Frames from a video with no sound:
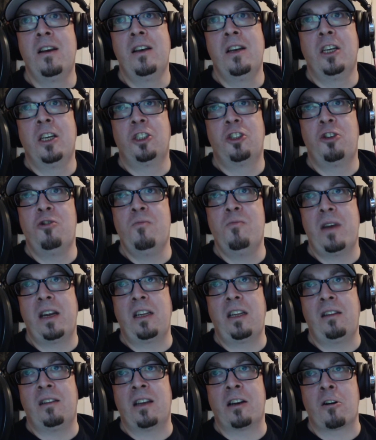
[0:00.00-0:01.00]
too
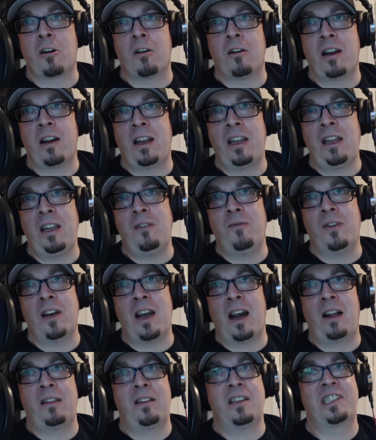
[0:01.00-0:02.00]
many that are even
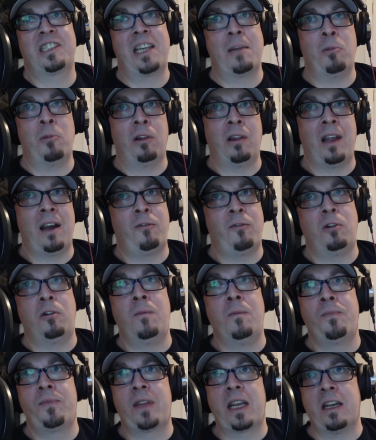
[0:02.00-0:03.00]
on the same
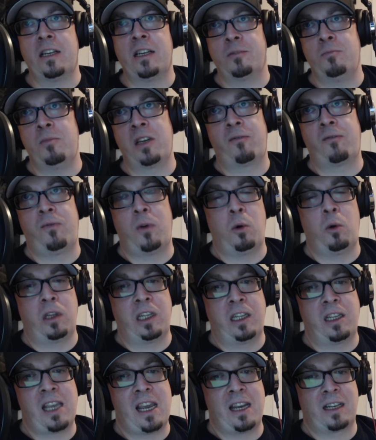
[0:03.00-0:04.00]
level as Mick
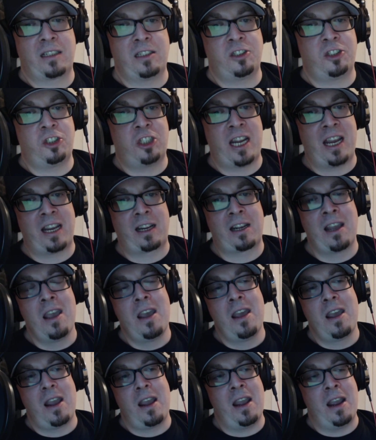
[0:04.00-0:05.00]
Foley, Cactus Jack,
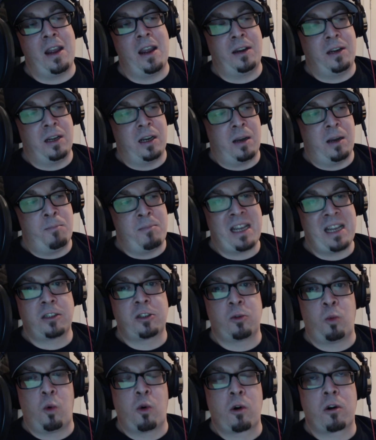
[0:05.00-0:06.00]
and
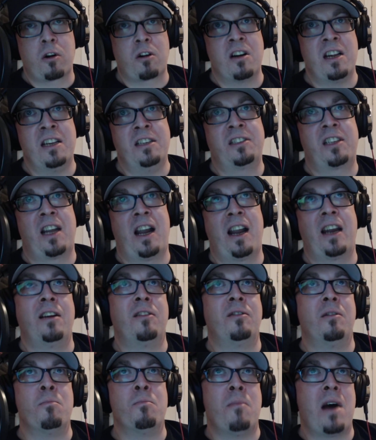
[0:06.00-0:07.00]
Mance Warner is kind
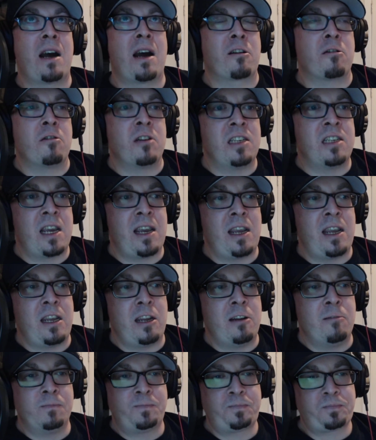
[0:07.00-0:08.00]
of the modern
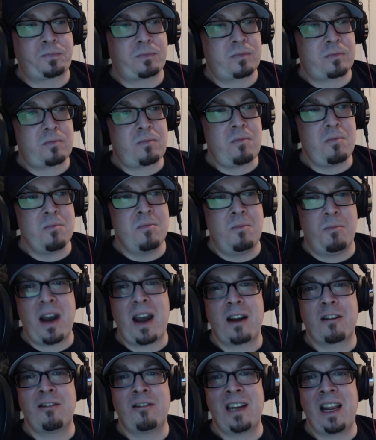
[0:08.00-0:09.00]
day
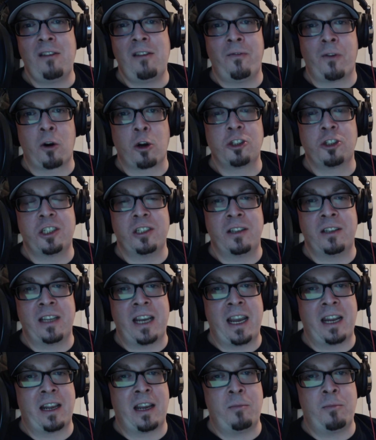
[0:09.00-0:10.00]
version of
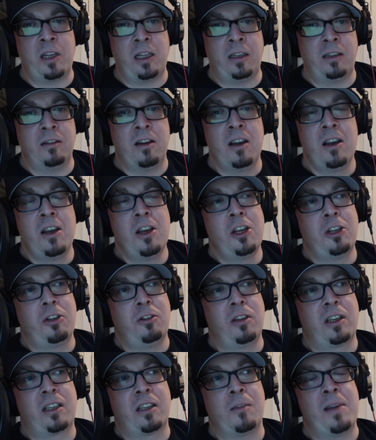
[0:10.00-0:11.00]
that. I mean,
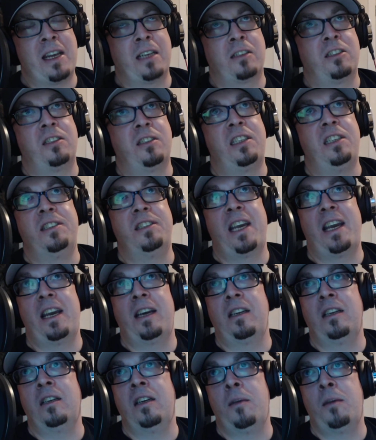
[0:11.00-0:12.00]
you look at the matches he's
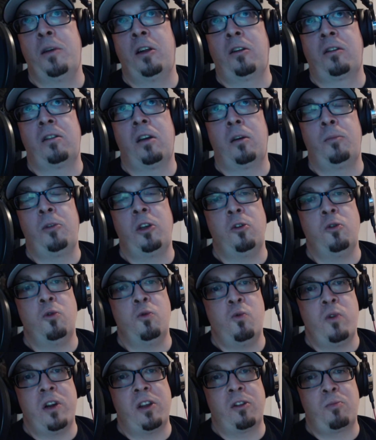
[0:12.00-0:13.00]
had in MLW
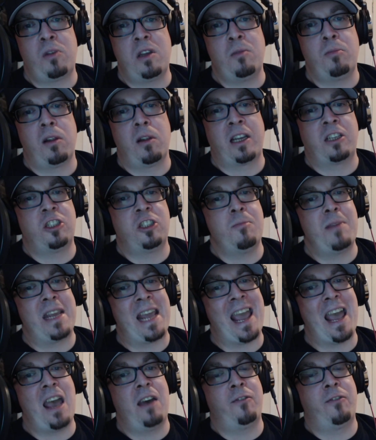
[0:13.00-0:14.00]
with people like Jimmy
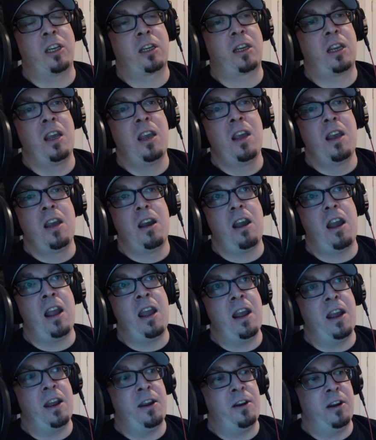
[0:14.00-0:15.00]
Havoc,
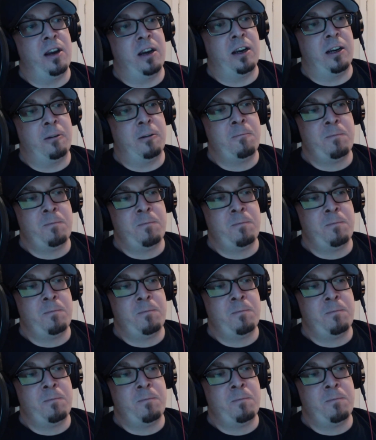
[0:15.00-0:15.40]
and I